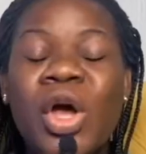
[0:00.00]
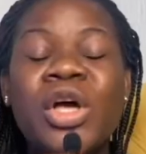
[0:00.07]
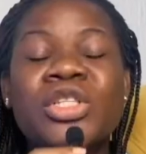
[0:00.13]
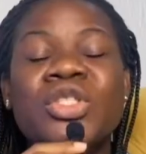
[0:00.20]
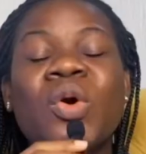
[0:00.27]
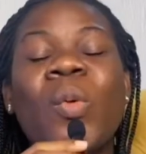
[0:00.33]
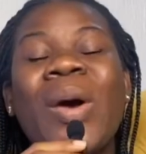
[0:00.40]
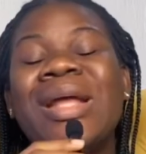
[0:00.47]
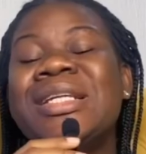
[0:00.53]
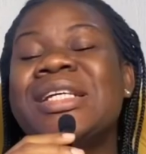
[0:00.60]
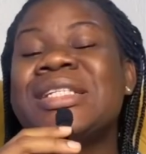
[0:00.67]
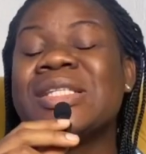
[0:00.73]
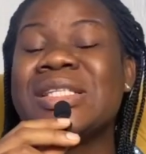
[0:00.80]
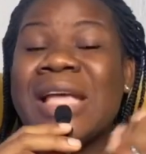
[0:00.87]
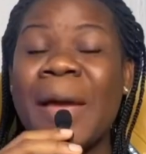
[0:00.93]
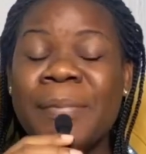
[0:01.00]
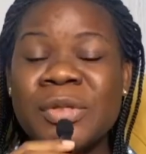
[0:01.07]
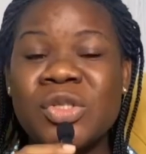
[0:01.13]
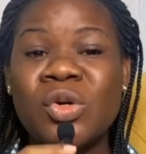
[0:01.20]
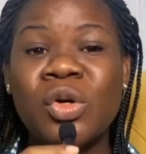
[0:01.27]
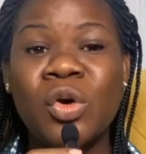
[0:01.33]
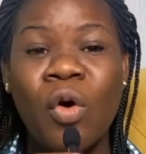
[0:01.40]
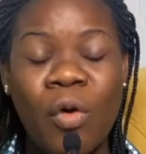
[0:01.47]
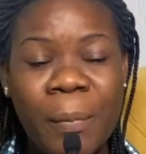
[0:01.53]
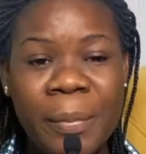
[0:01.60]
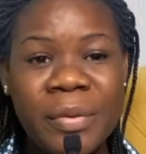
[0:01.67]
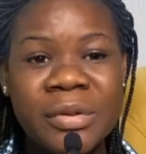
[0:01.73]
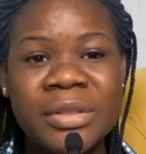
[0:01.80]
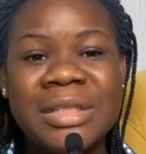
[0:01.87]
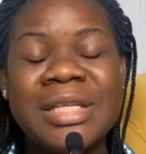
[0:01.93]
So when this episode
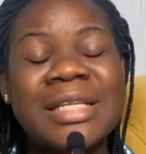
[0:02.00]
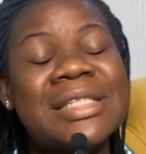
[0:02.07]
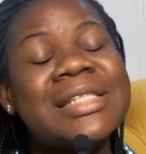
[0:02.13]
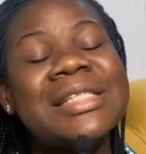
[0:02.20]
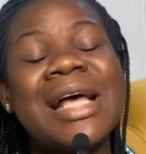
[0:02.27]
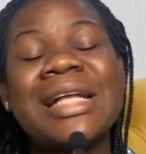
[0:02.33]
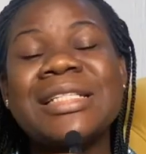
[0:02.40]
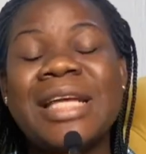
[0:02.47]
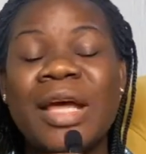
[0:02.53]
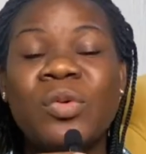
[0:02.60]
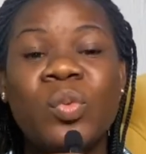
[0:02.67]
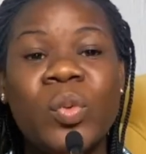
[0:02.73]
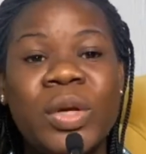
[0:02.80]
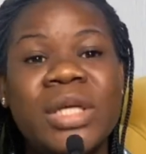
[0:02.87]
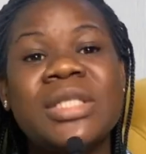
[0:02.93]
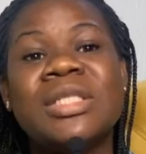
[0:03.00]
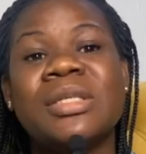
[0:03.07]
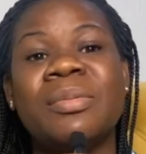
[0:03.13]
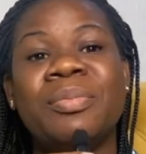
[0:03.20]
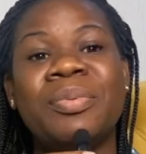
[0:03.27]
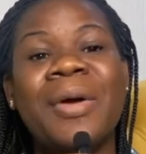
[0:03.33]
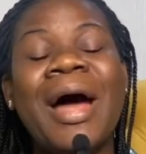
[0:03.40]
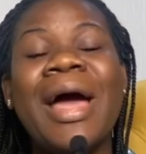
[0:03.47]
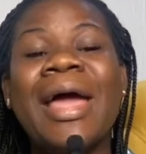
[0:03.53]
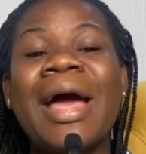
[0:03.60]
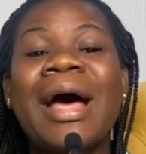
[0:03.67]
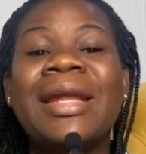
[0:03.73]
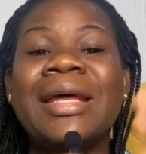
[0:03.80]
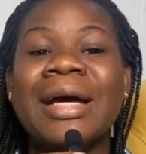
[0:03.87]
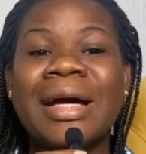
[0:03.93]
opened, they started with
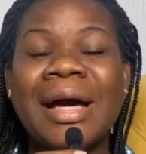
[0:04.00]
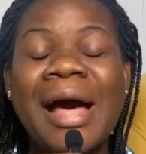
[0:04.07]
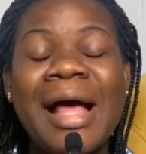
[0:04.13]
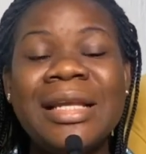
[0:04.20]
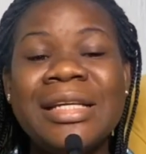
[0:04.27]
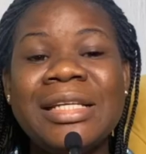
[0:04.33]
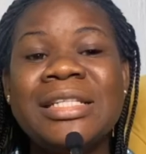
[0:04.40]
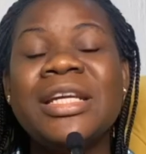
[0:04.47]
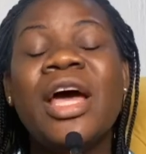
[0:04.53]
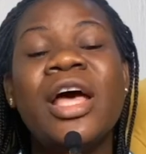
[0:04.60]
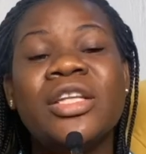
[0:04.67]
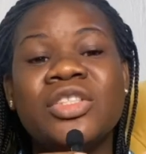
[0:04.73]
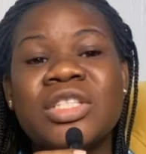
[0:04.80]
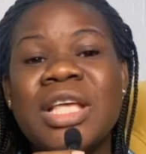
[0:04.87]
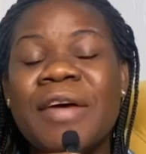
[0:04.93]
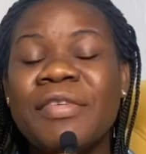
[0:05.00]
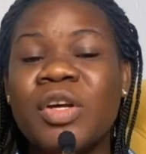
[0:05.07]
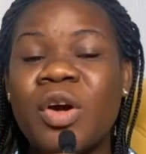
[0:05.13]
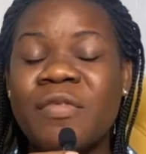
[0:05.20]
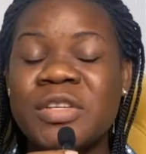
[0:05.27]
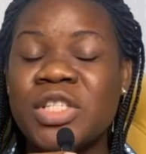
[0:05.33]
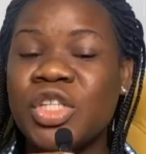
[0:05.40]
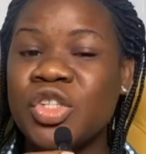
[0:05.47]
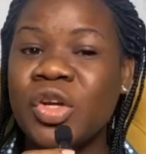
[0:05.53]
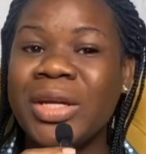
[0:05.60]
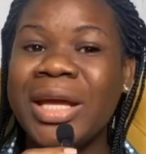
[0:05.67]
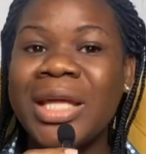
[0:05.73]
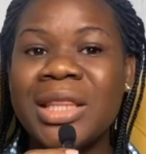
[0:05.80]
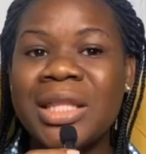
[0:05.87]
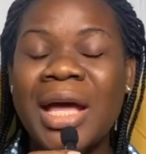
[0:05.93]
Brian and Khalid just having a conversation
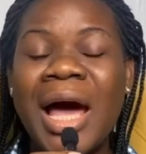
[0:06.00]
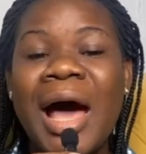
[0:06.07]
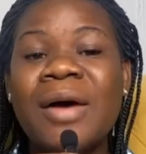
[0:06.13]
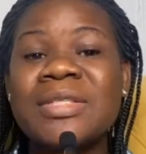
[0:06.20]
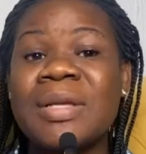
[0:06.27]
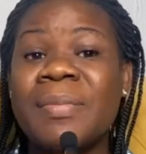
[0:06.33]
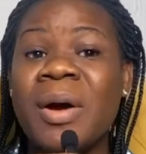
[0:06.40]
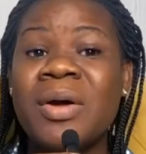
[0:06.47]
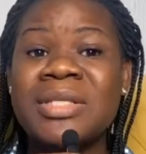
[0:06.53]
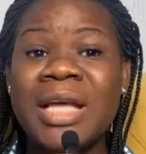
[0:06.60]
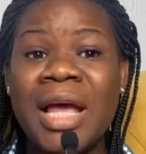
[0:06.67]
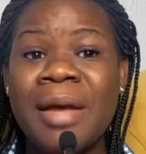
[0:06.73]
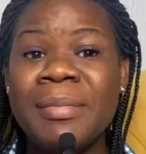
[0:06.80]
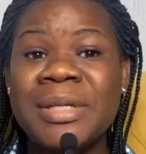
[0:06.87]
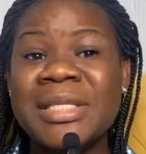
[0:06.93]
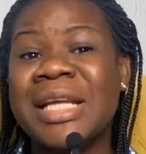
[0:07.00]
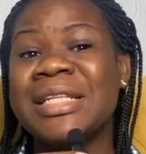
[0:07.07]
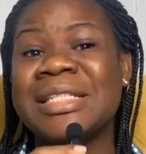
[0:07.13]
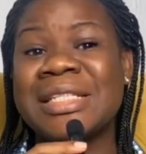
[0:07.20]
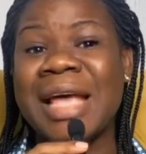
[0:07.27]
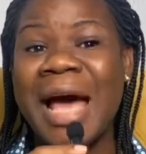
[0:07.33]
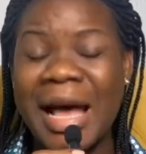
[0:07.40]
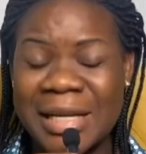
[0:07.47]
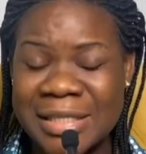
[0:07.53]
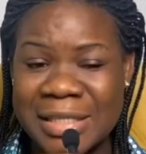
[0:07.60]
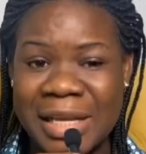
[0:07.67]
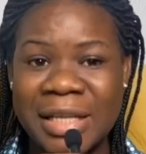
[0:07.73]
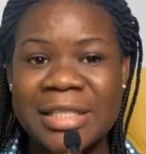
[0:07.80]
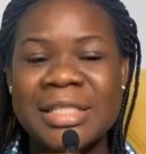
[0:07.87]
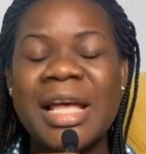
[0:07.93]
in the house about Hermes and his
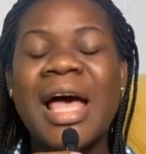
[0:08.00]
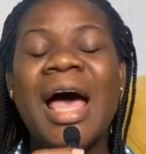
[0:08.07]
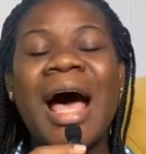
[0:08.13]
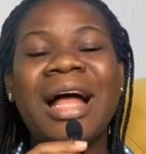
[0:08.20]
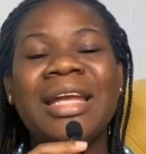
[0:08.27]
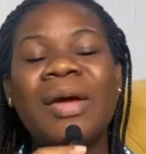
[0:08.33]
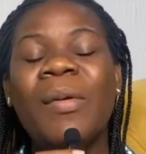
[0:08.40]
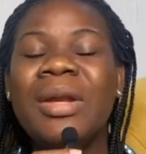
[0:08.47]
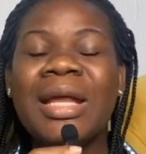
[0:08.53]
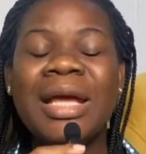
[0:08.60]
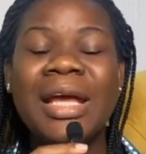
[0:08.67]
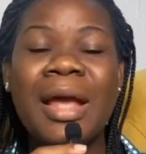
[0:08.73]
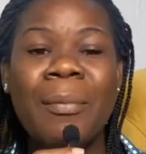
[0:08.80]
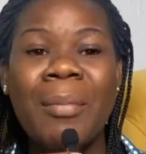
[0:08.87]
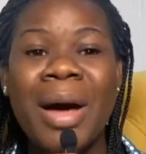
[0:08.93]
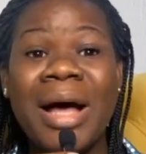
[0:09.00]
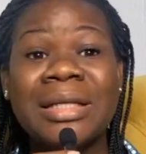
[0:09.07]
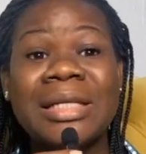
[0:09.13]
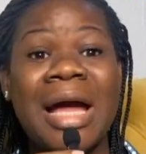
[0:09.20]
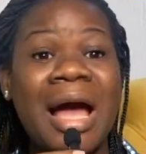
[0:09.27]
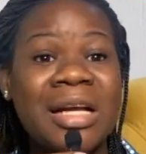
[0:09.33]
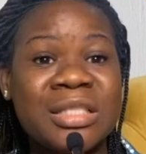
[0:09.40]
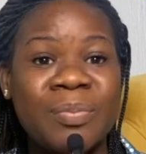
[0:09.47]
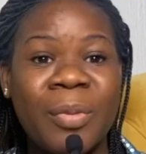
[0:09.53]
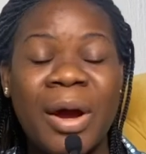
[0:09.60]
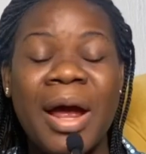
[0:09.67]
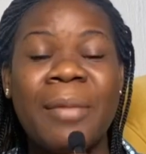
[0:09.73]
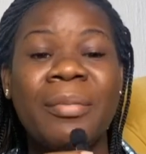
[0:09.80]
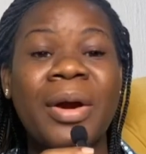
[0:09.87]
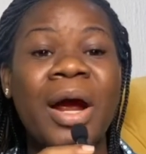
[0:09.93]
accent. And then when they came back, they asked
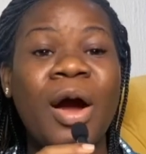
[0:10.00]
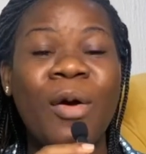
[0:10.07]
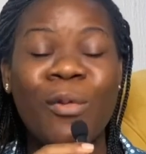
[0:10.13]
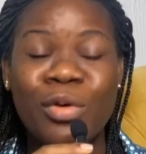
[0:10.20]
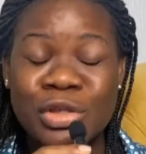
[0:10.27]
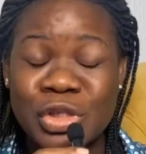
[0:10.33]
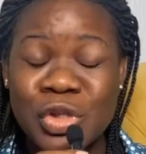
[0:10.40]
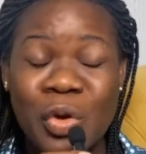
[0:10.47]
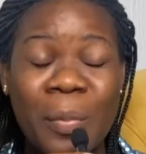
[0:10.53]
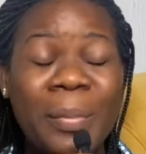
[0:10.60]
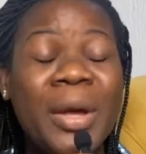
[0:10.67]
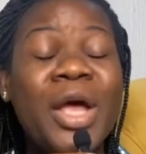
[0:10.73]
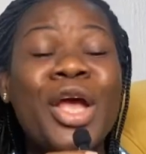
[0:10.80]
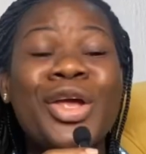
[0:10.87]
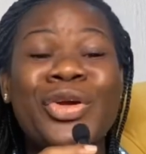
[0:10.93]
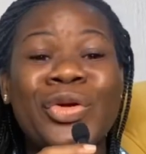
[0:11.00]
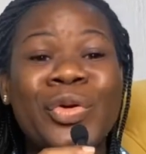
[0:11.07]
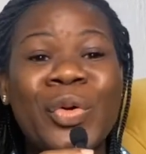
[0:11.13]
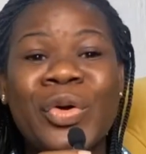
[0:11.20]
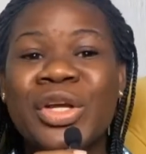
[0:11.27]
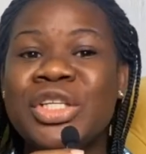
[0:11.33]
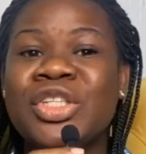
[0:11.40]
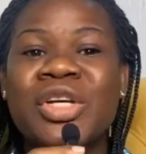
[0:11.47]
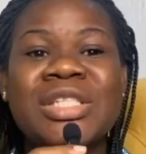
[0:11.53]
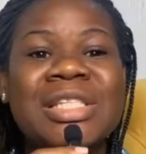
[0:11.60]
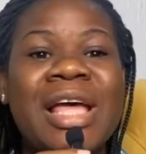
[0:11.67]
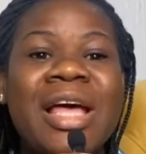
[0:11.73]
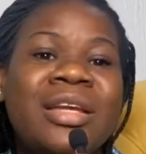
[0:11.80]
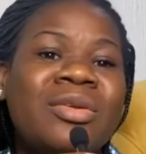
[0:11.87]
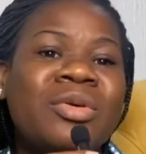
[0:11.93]
Brian, what's up? You know, he just
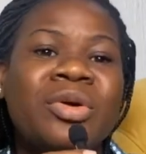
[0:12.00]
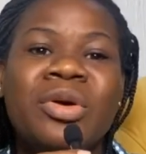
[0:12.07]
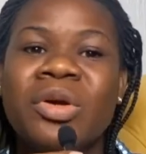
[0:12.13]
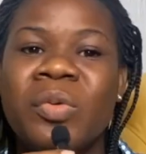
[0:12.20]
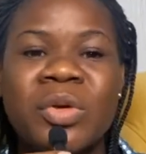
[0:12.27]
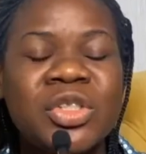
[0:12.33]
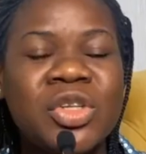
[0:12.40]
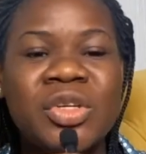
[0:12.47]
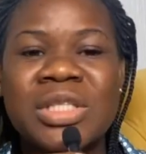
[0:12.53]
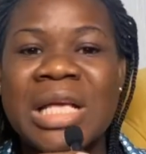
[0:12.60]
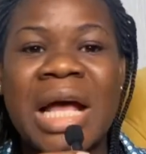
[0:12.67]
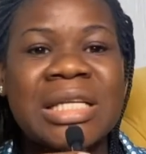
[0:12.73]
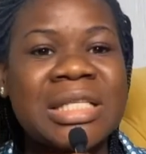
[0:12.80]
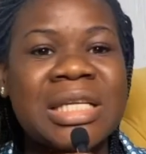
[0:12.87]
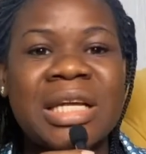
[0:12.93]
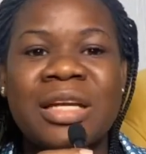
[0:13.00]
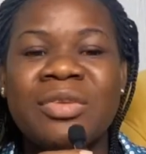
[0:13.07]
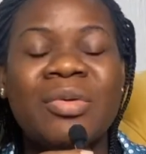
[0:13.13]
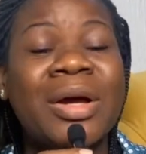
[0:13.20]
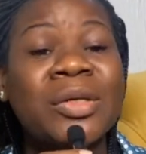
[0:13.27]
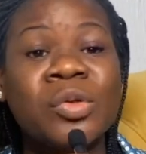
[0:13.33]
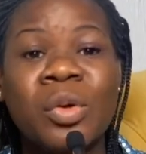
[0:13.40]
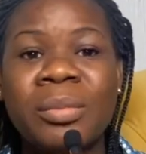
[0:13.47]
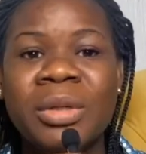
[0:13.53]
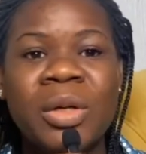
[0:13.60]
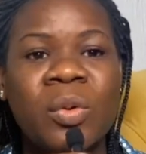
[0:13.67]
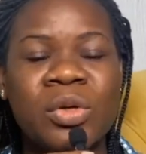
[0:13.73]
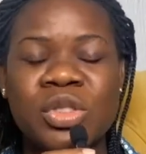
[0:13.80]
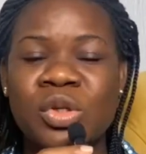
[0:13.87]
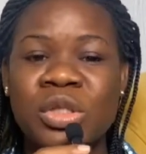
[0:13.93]
said, no, he was just asking randomly. It
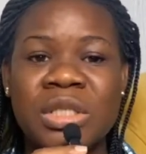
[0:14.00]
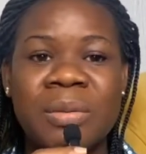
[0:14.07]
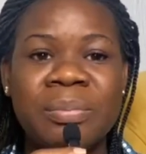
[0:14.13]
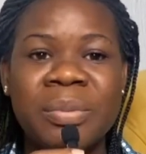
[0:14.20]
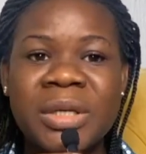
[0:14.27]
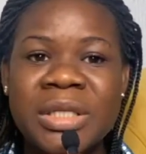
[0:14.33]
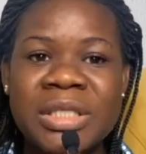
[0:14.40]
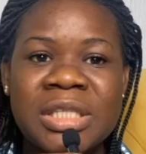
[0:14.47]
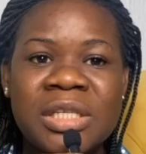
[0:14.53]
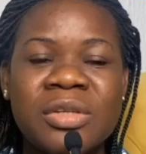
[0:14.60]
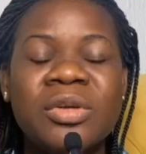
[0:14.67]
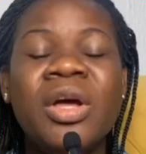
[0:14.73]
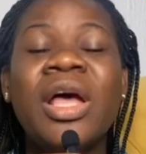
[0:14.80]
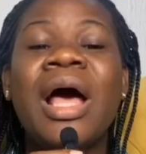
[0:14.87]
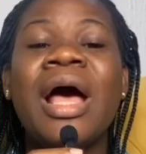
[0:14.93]
was not a big deal.